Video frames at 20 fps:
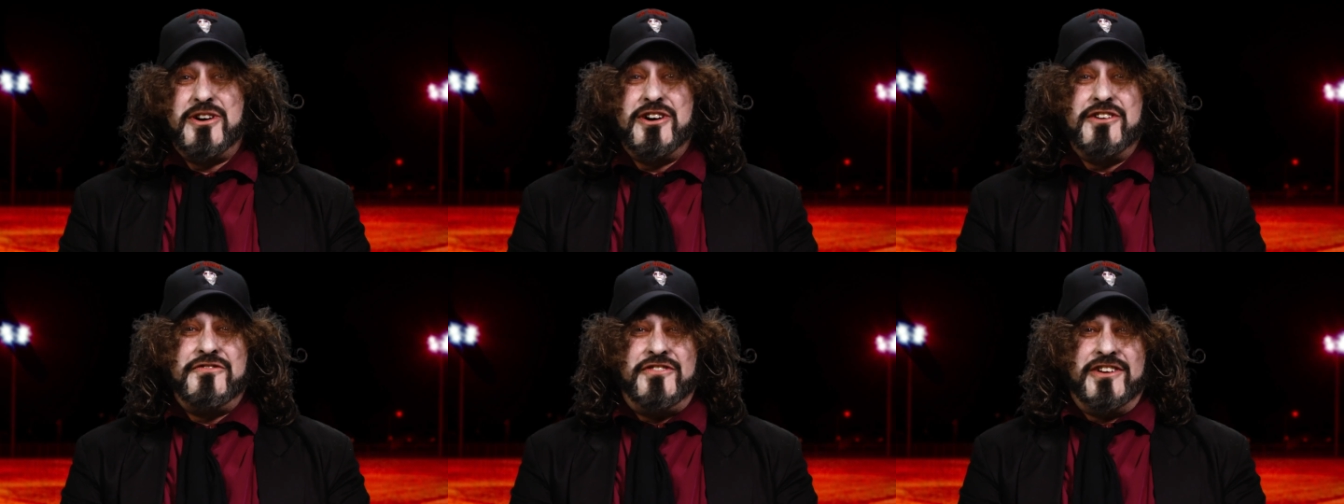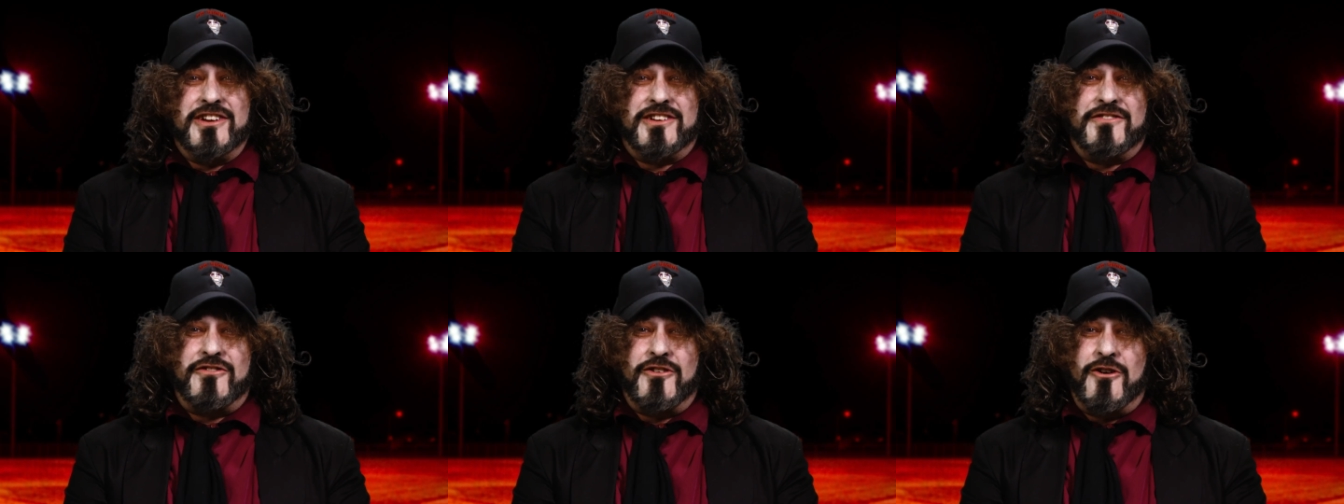
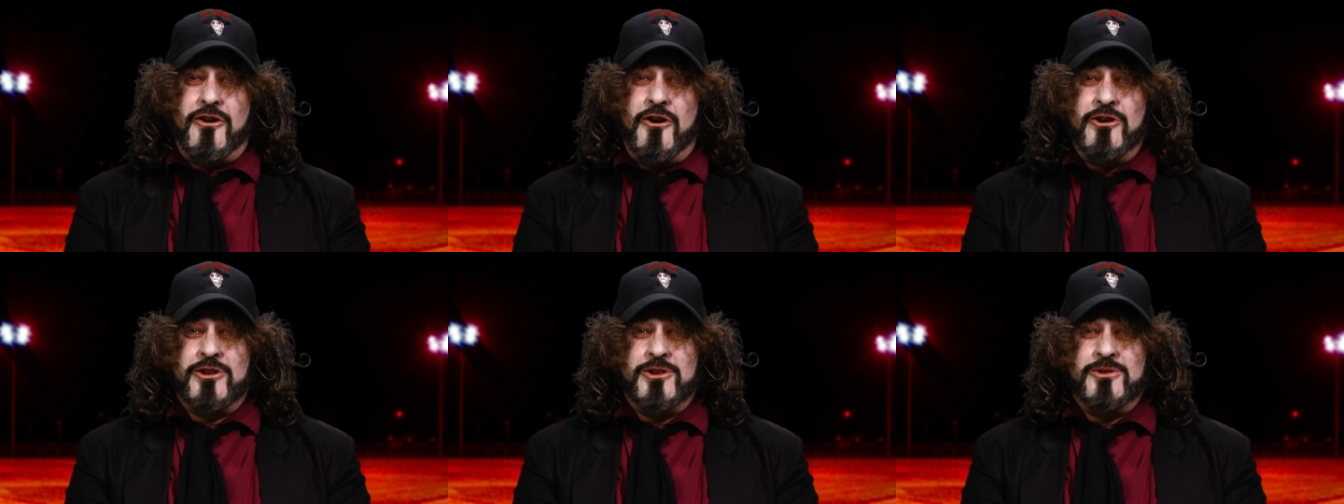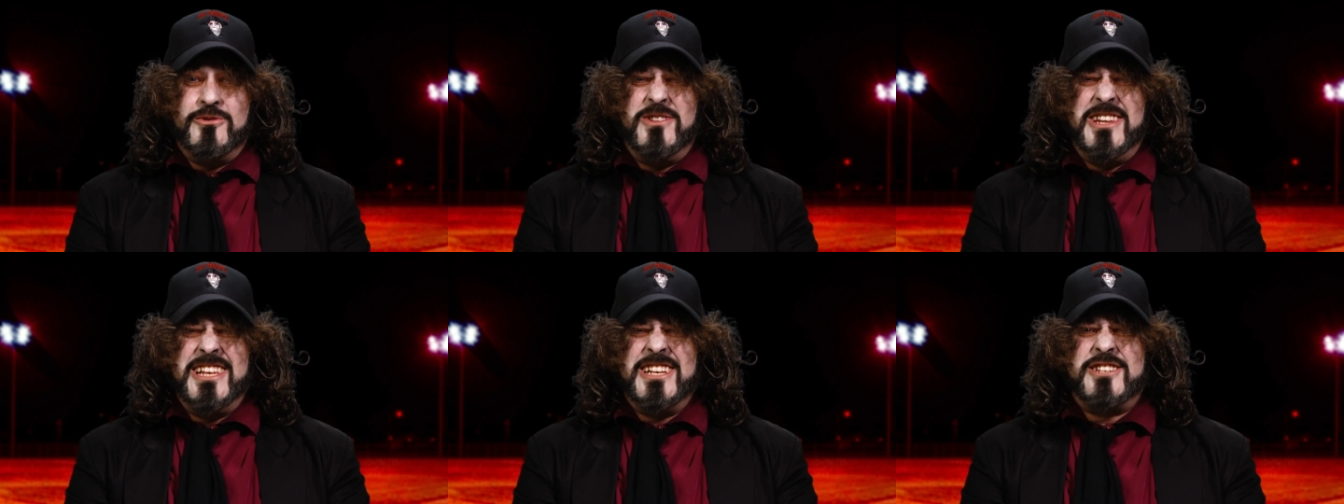Perfect for all
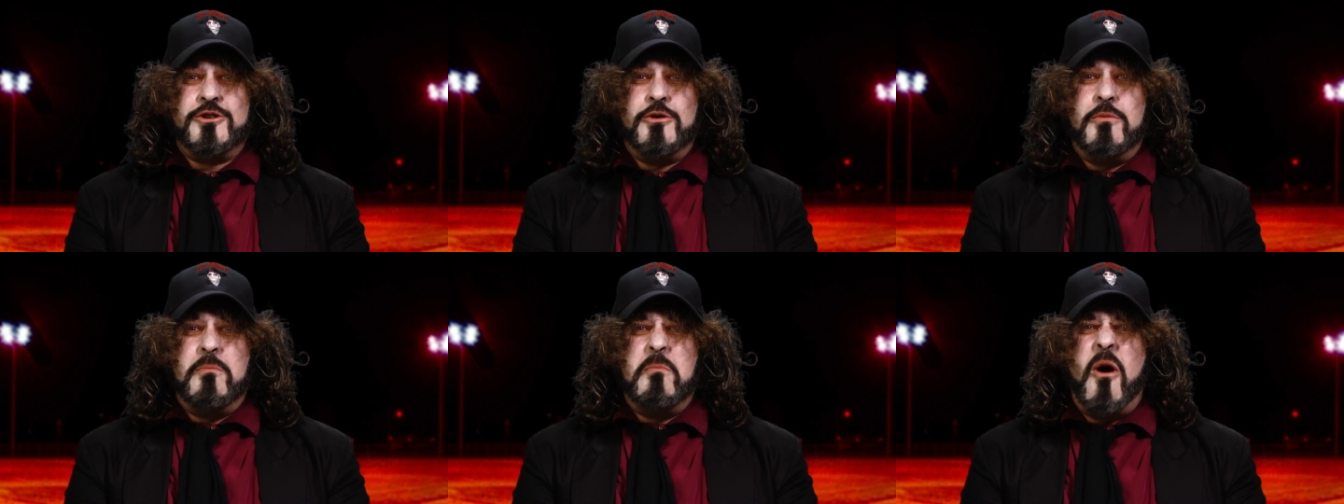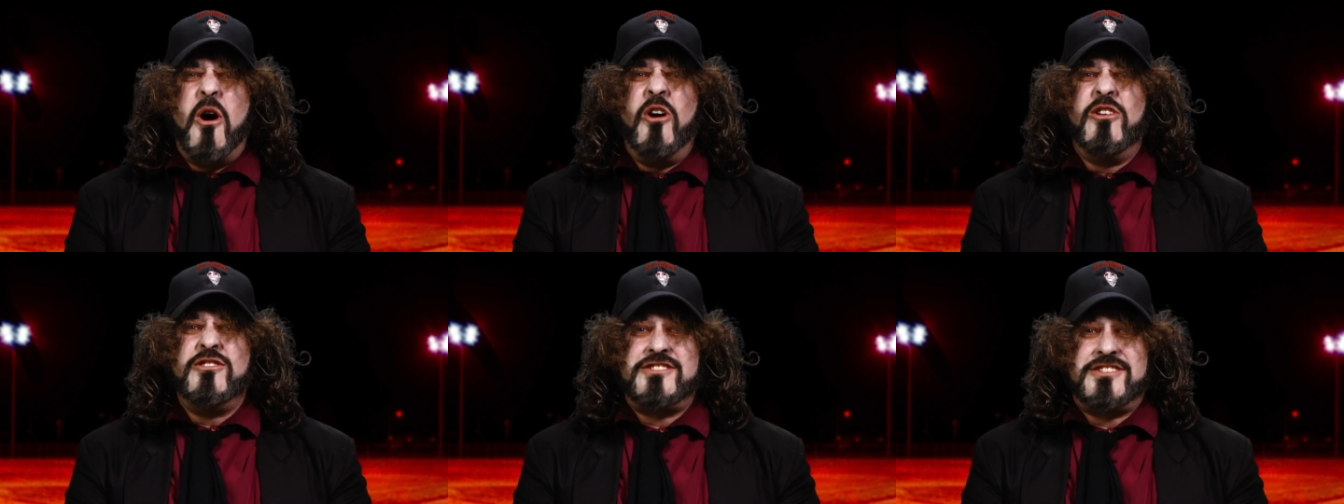you little
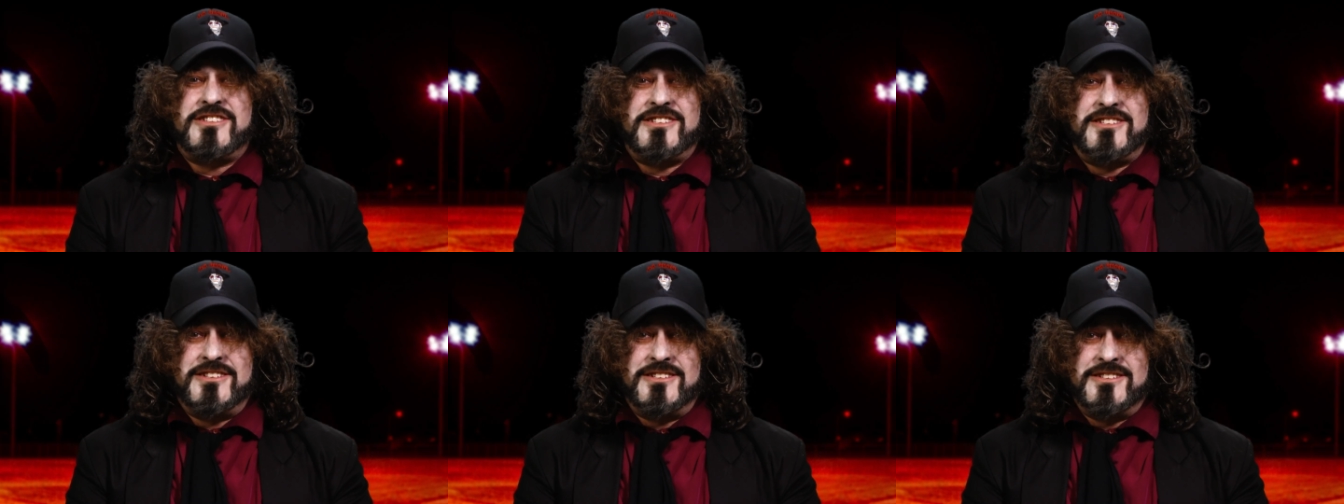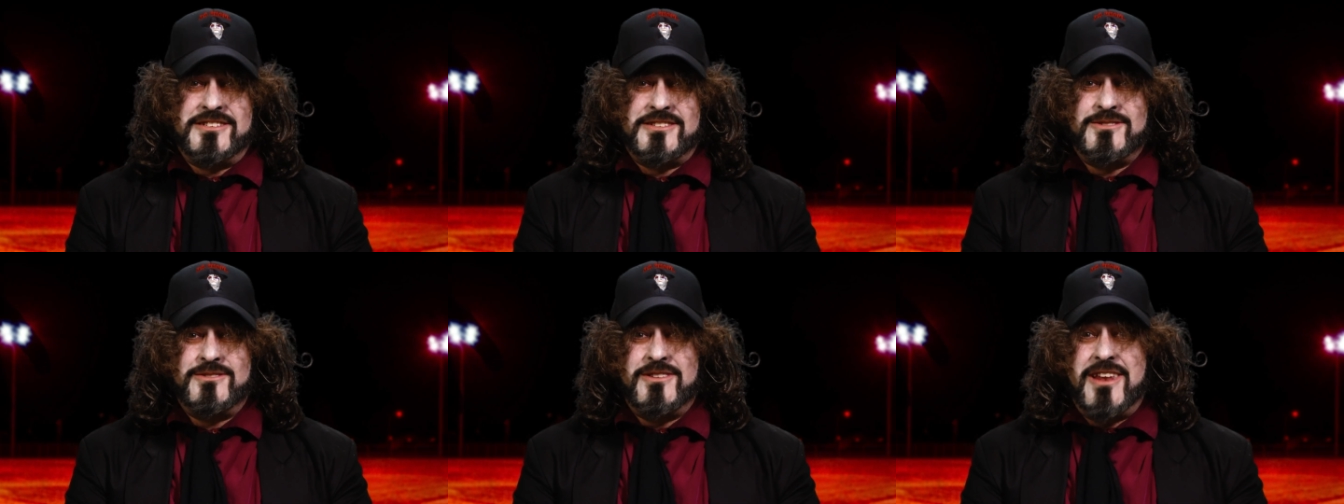
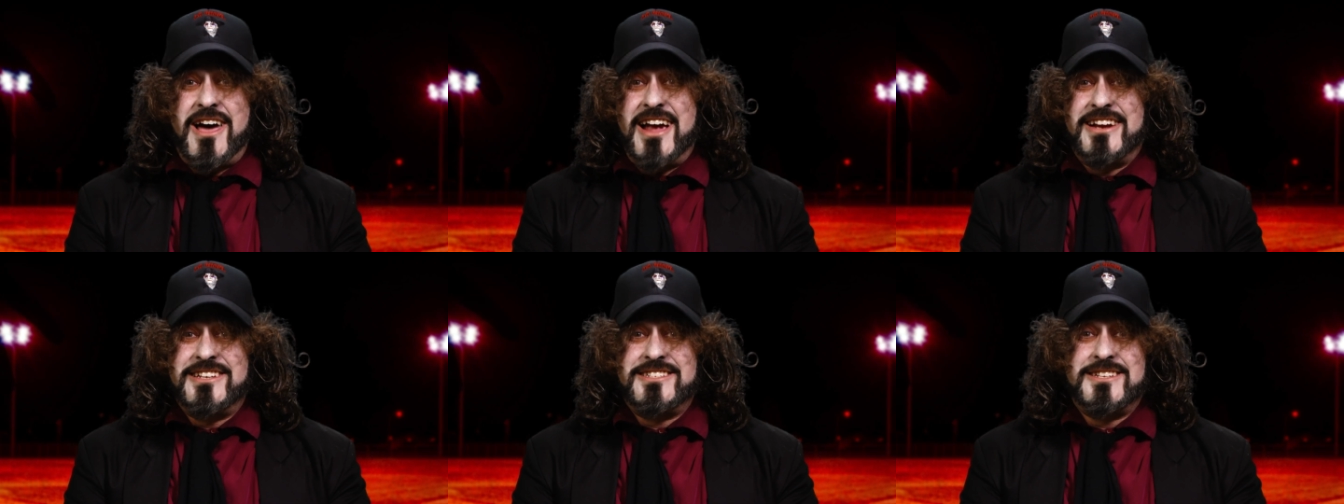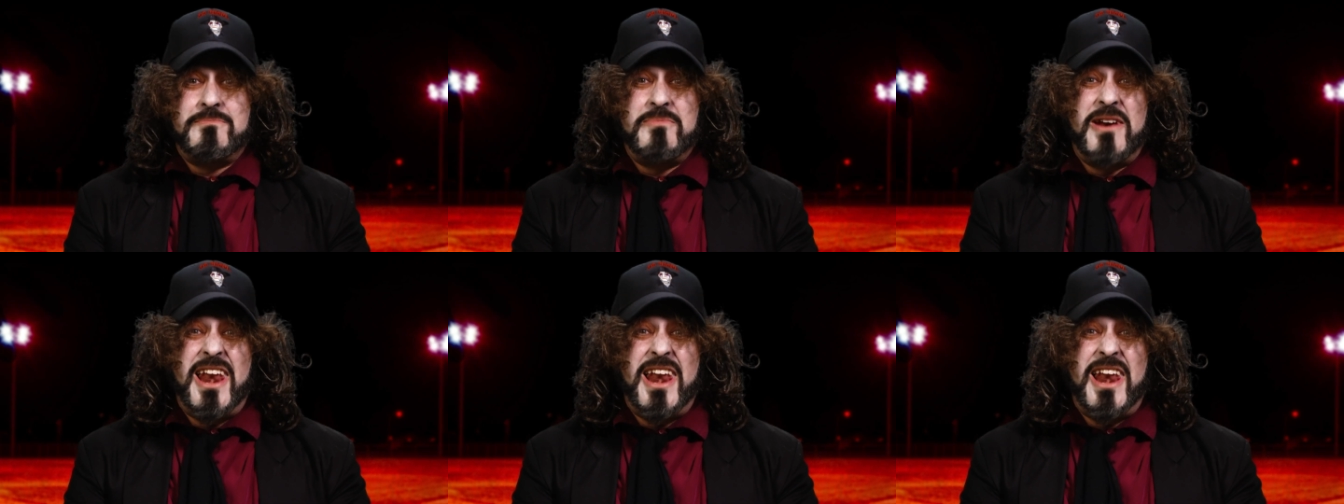monsters who like to